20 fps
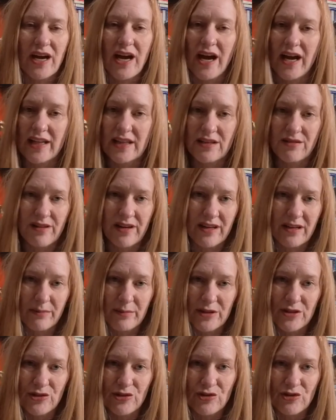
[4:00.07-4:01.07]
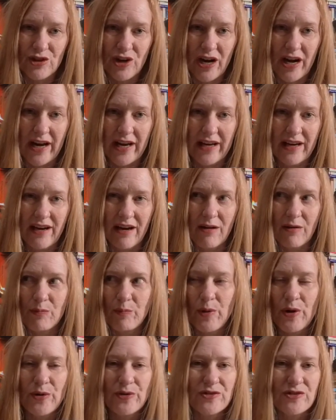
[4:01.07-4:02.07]
I highly recommend you try. I'll
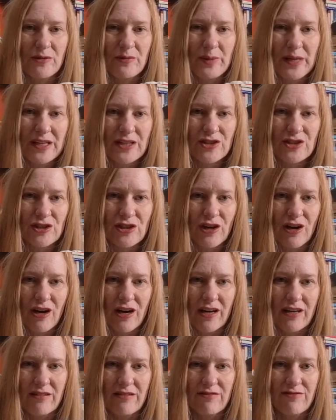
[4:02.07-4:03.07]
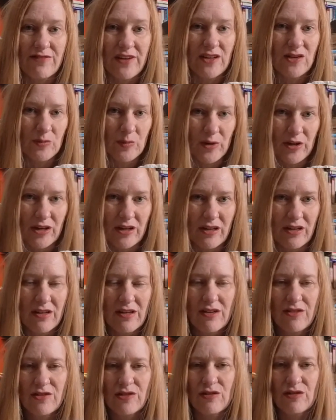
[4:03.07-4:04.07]
post a picture on Facebook
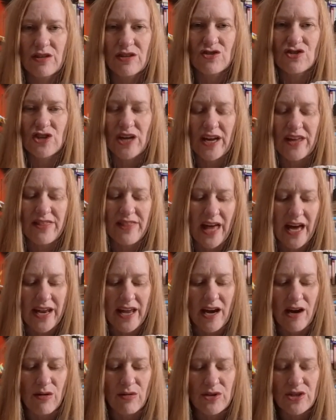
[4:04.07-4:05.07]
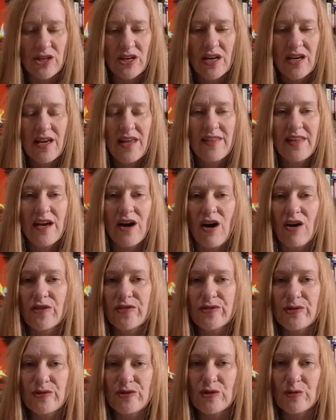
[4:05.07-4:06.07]
so you can check that out. They
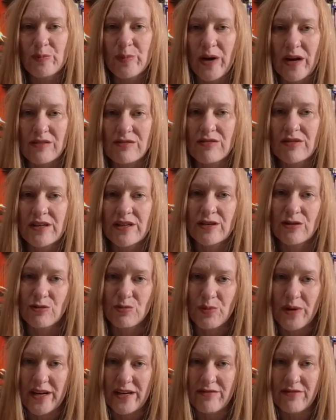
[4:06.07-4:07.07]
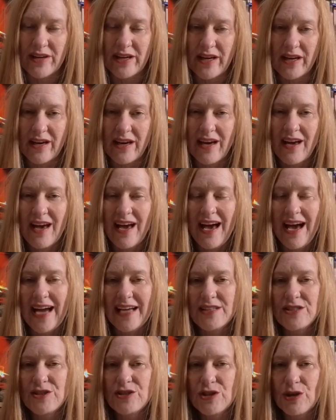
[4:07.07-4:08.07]
also do bottle engraving.
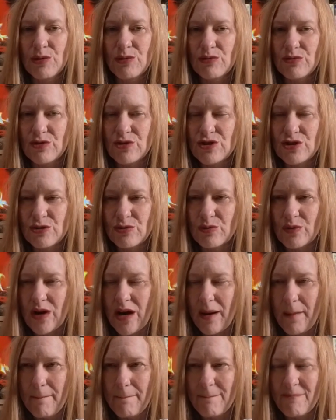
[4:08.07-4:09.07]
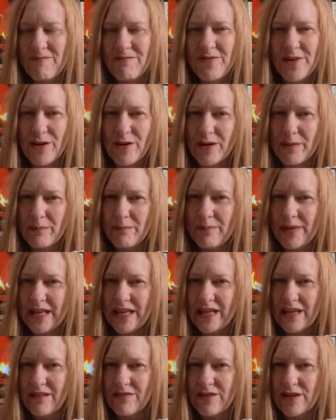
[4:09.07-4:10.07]
I don't do very
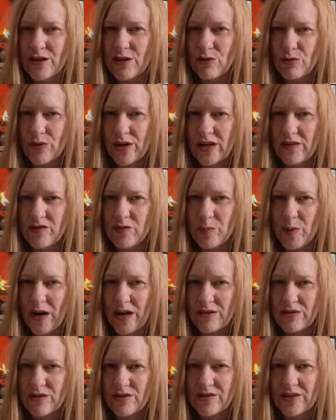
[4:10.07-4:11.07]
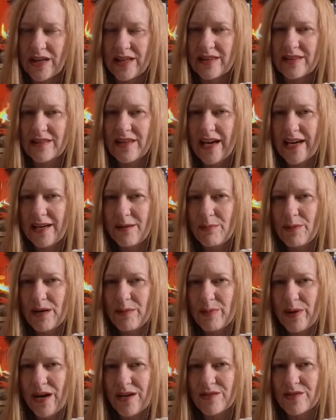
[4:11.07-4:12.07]
many of the engraved bottles. I like my
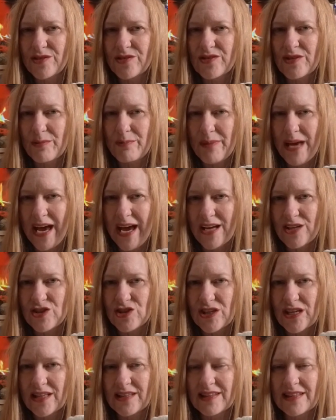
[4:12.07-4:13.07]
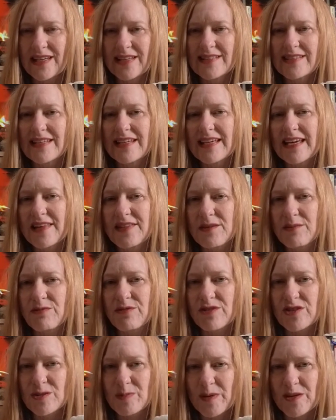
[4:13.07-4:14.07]
bottles to match unless I get them
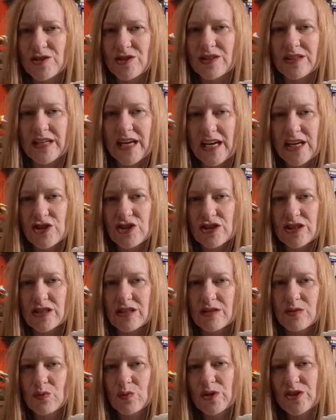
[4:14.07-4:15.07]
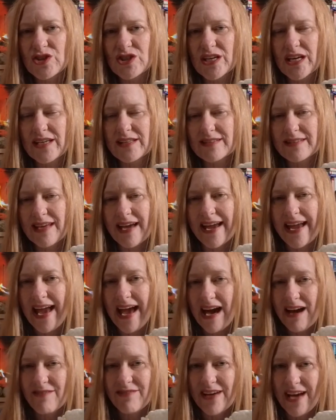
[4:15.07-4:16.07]
for a special occasion, in which case I
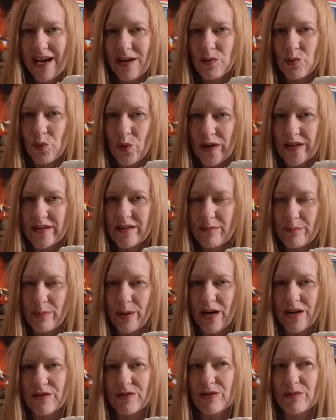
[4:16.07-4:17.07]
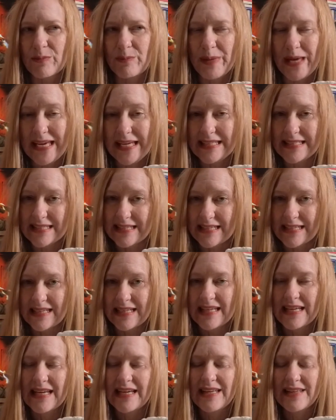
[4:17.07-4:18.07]
have had one bottle painted
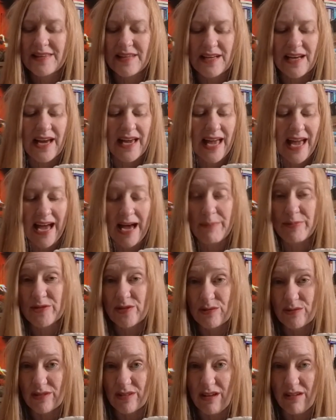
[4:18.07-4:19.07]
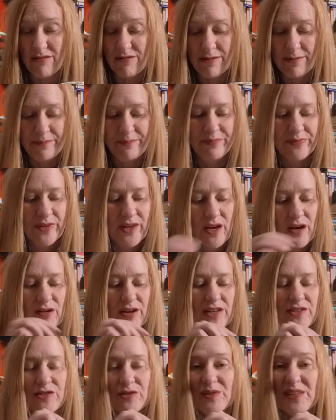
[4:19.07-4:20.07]
that I absolutely love.
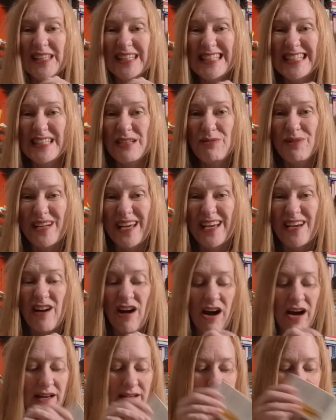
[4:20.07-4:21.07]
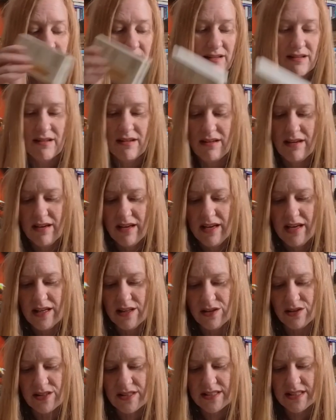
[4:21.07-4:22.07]
Okay, so let's see what I got.
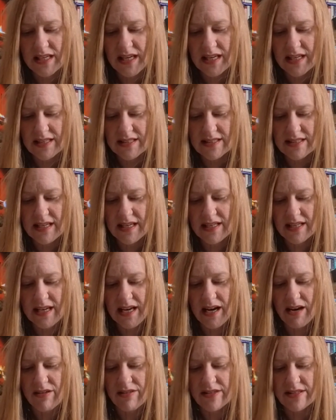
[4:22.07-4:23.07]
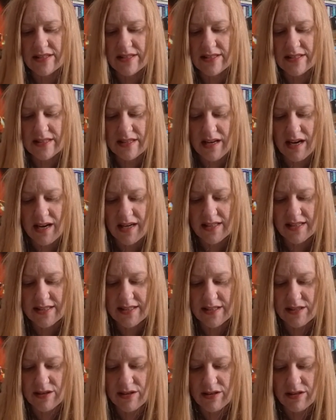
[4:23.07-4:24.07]
It looks like skincare. This is an eye
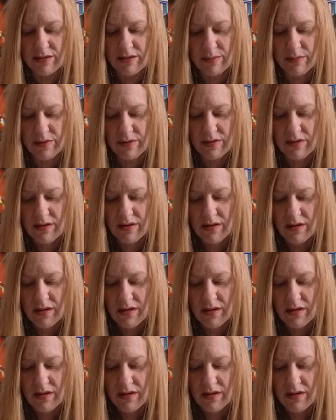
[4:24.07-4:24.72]
serum.